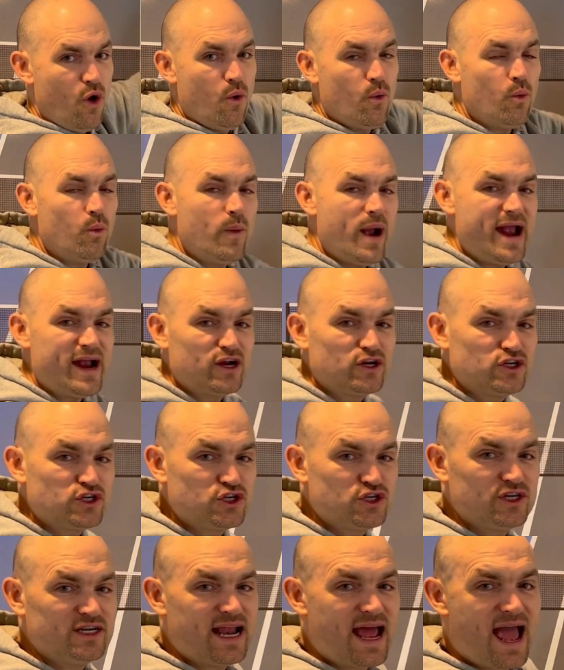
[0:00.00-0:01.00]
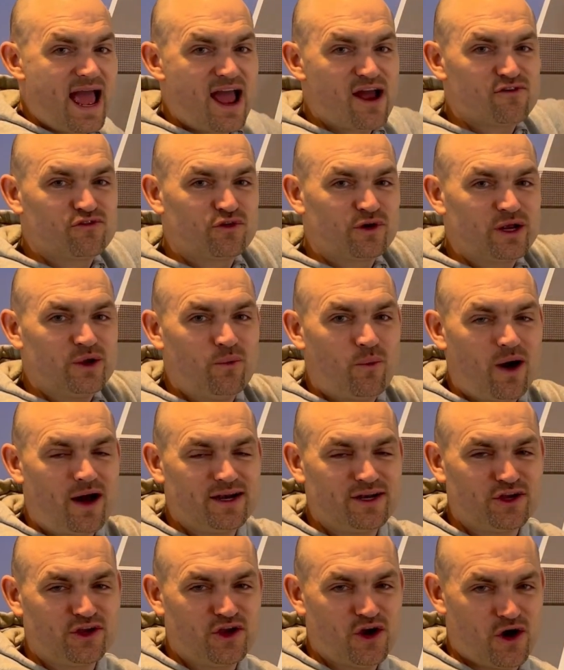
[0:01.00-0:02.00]
where should
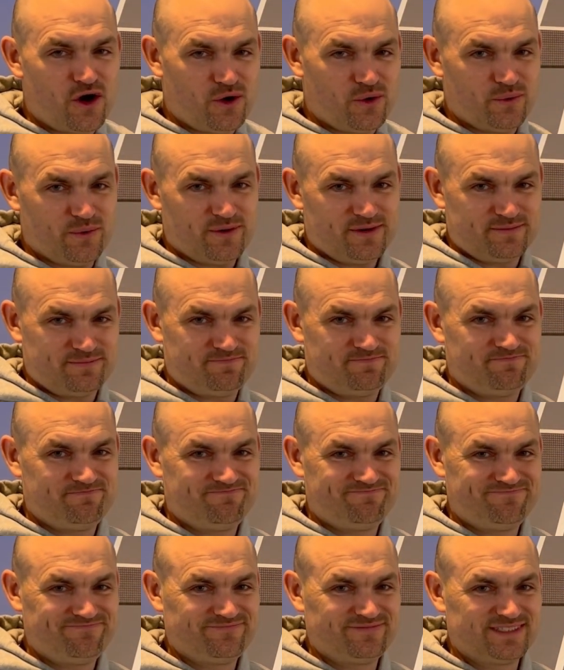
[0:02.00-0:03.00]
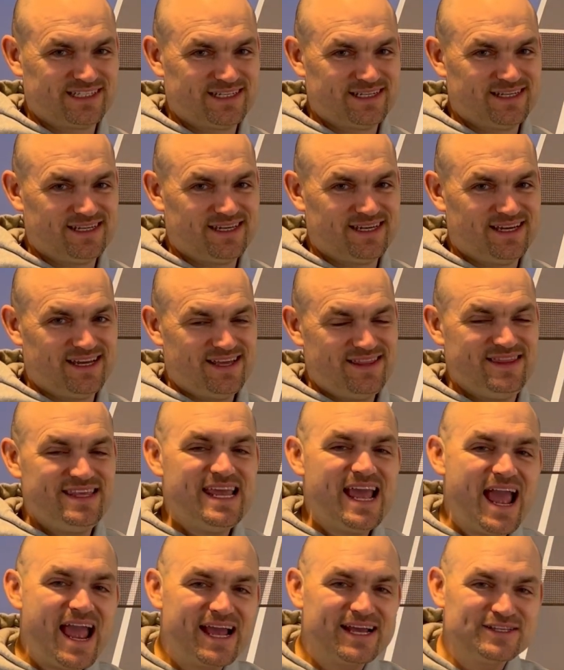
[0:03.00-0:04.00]
everyone go?
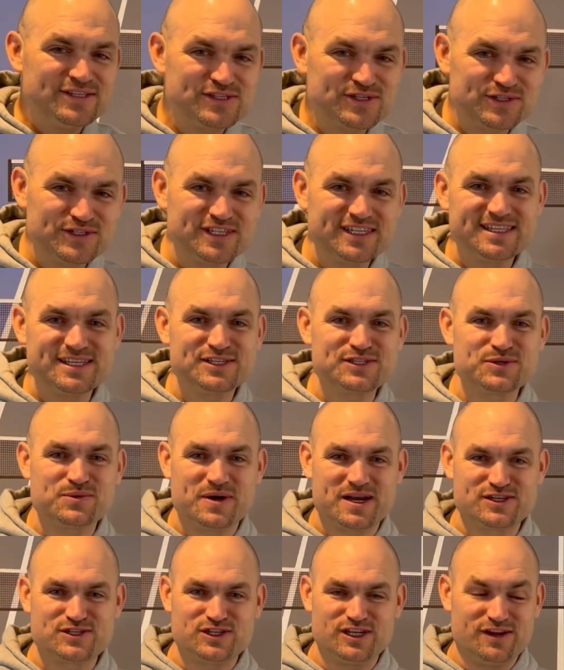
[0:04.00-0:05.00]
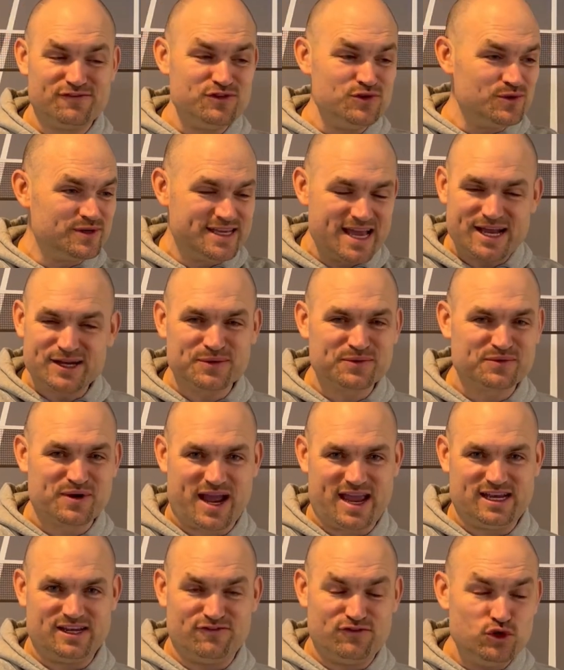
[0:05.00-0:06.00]
The answer to this question, if you get it
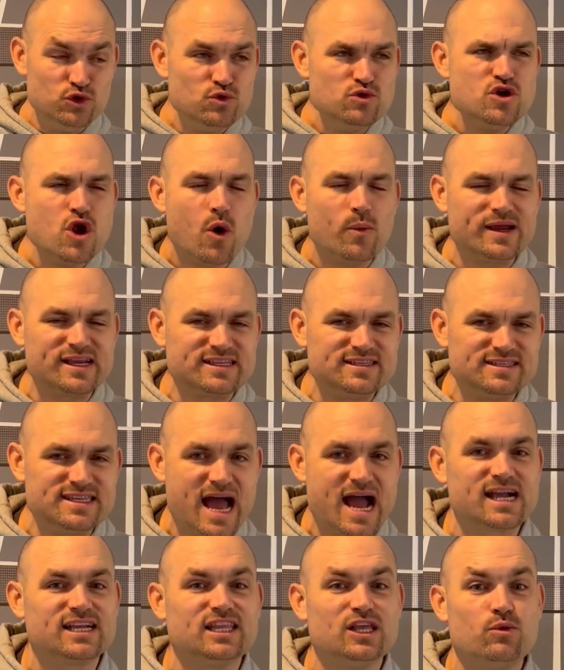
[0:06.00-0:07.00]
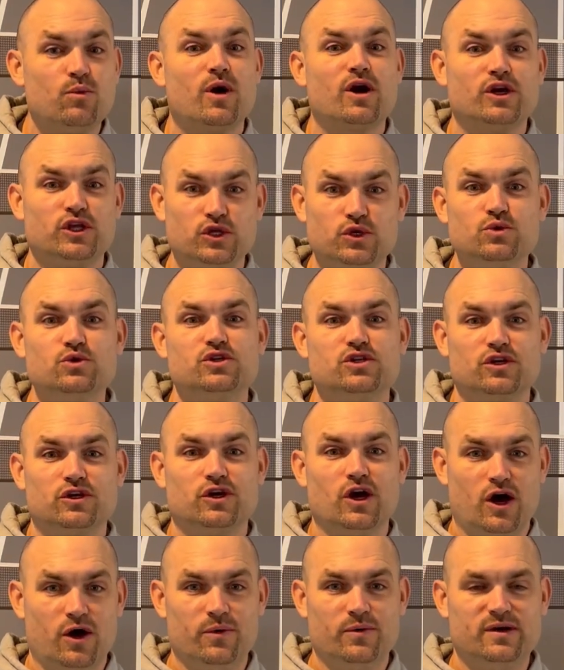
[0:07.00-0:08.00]
right, if you know exactly where you should
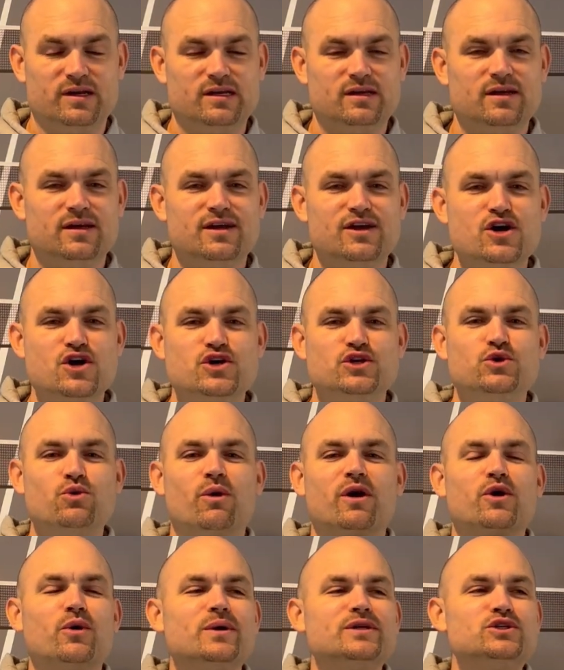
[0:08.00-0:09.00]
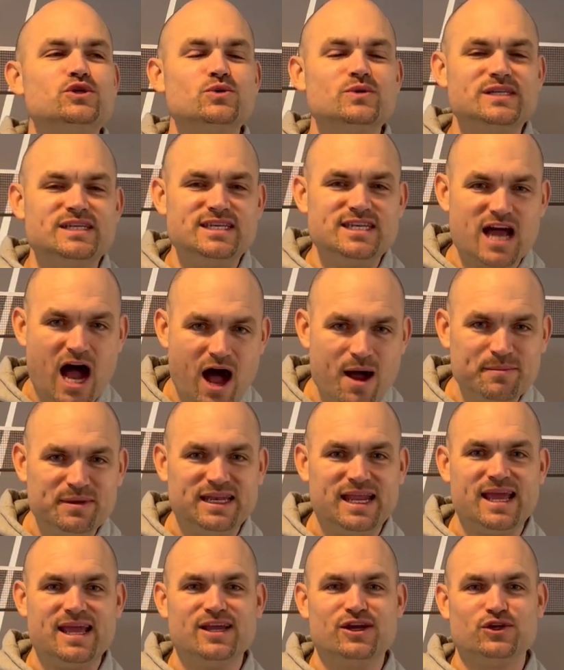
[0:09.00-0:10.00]
go, you are going to
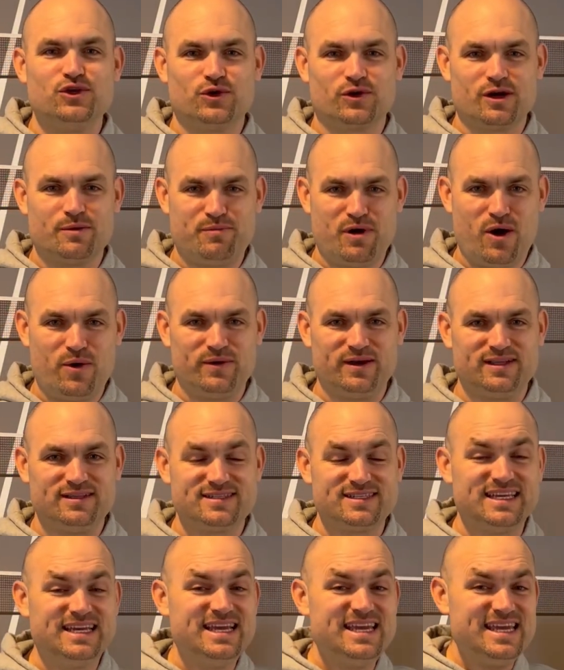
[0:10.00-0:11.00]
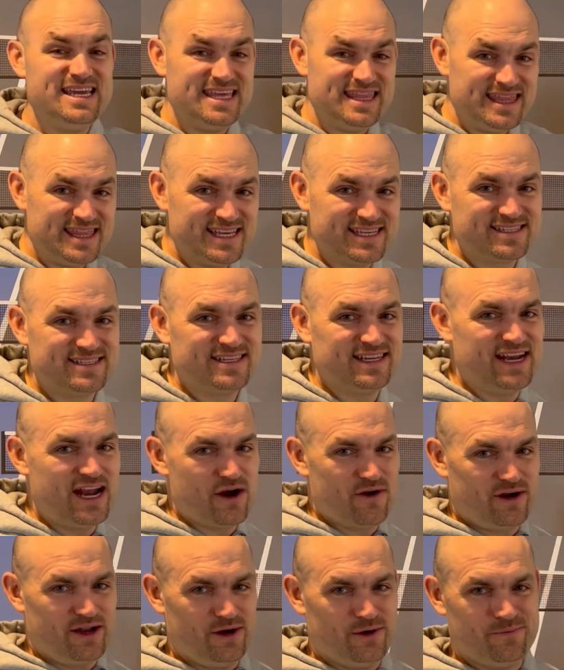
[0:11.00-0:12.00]
dominate your opponents in this
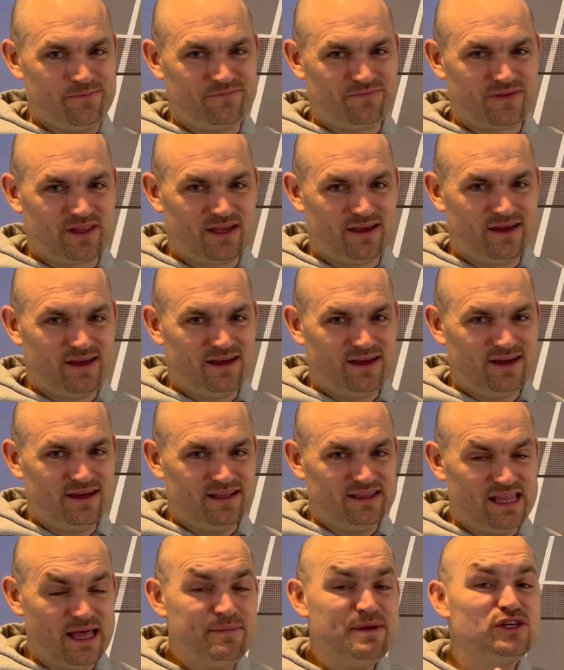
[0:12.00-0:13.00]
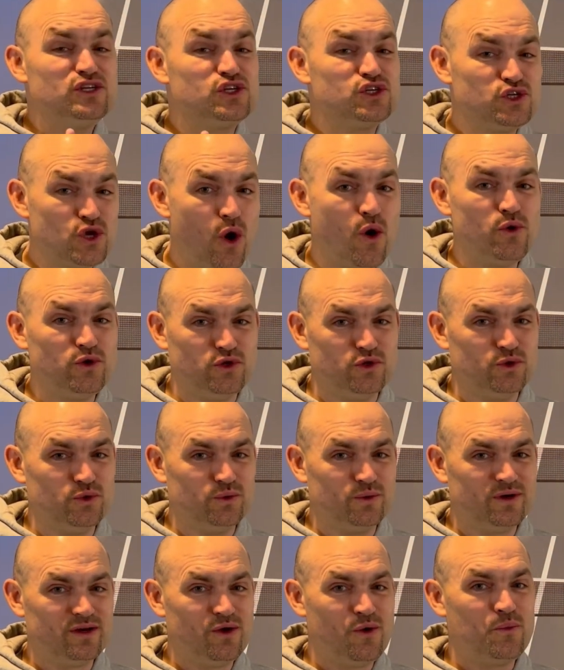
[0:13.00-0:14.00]
scenario. Let me show
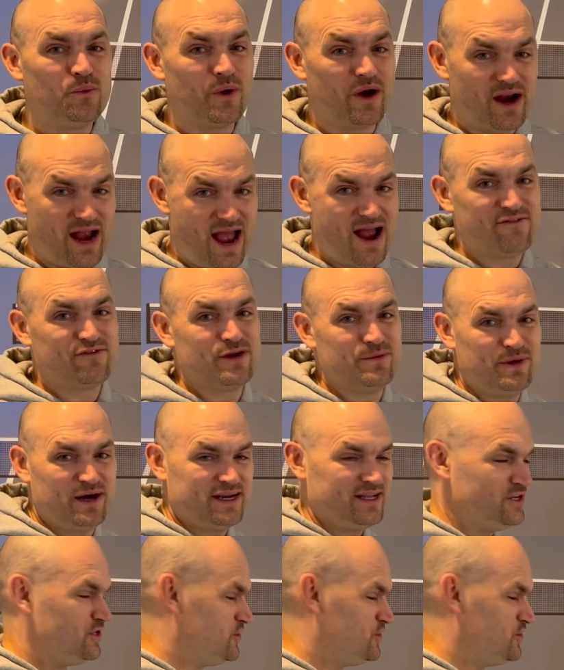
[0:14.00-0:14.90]
you where everybody